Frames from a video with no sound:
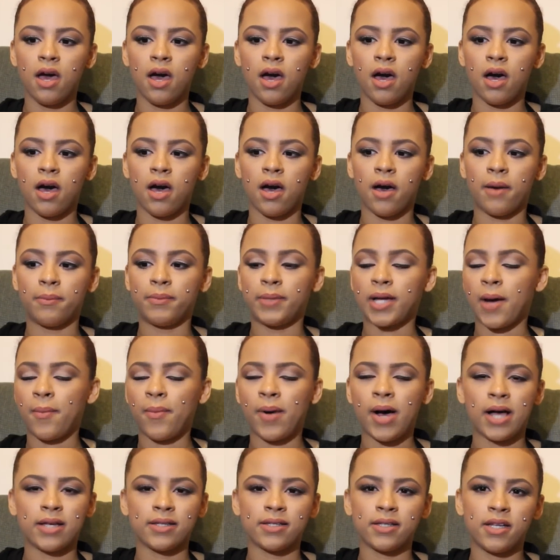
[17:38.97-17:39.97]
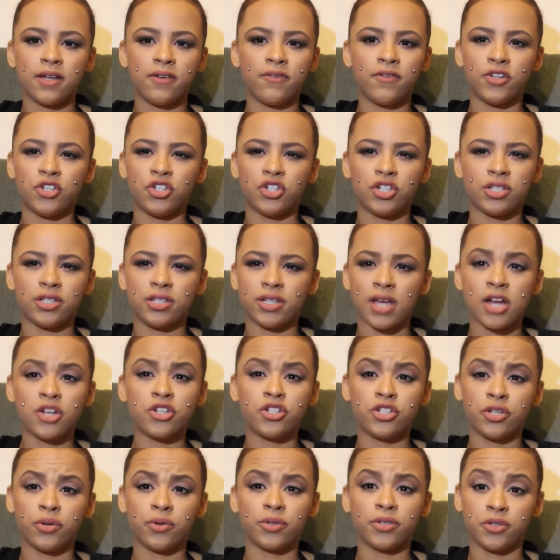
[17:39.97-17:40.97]
I'm not positive. I
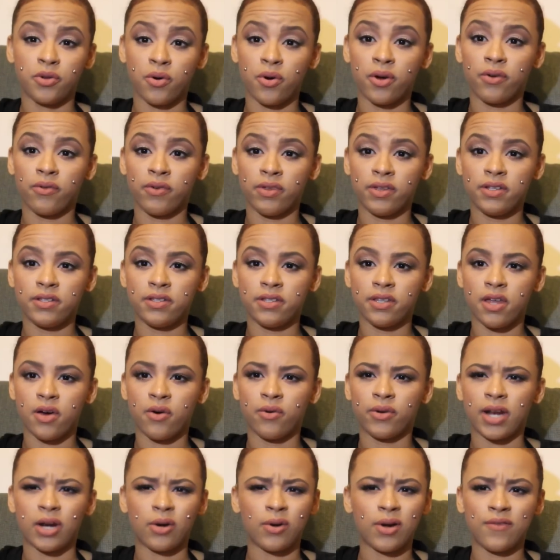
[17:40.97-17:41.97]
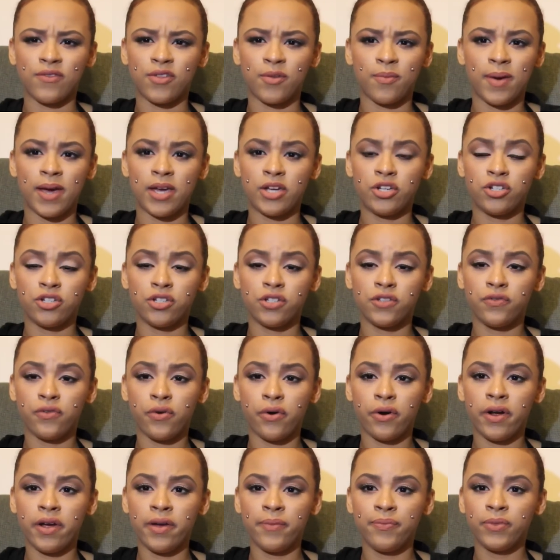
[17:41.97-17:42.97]
just know it's going really slow and I don't have the patience
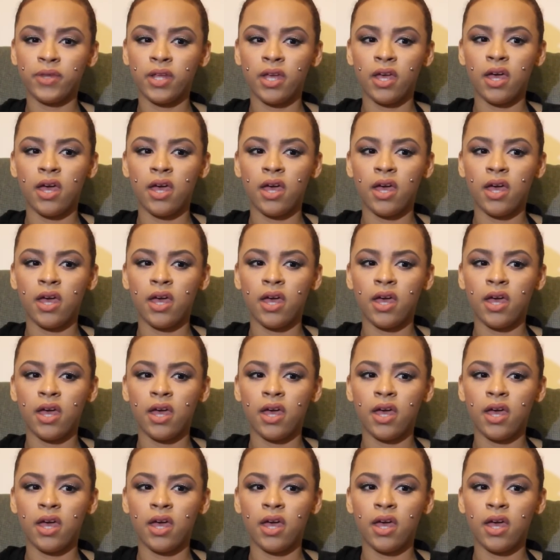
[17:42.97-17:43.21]
for it.